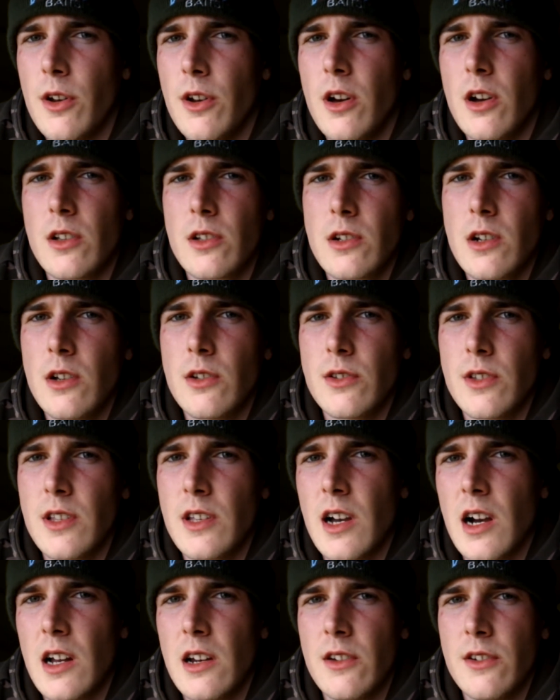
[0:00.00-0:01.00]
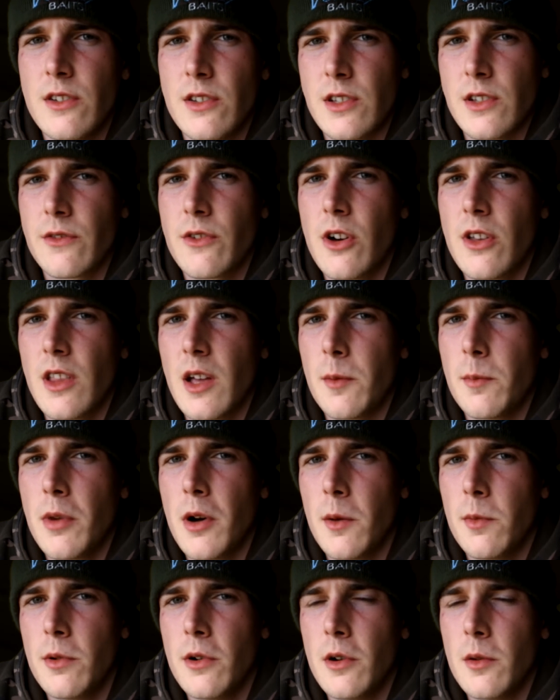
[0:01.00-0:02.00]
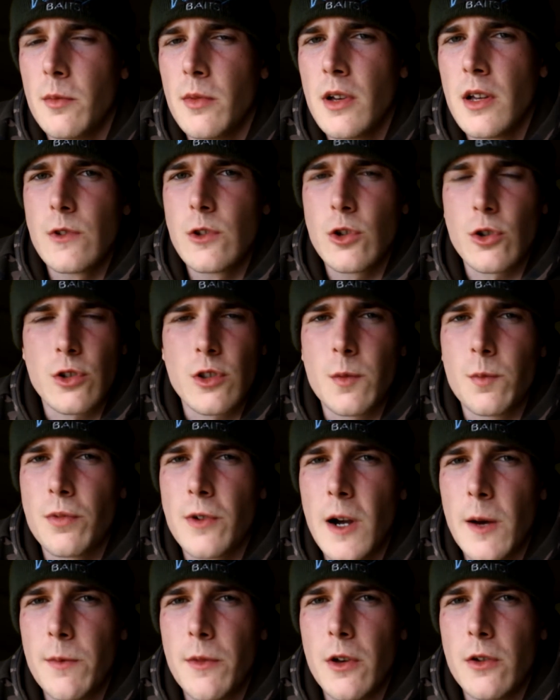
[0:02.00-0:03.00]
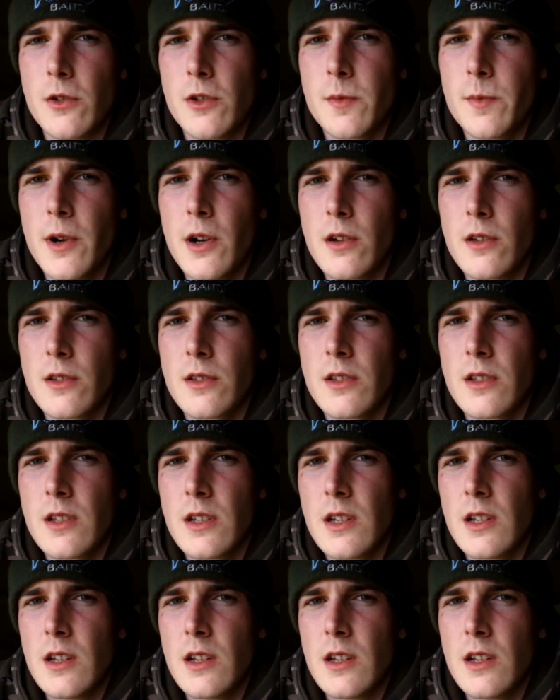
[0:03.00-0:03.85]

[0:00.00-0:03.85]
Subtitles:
not as close to the island as I've got that pop-up, just to prime those spots.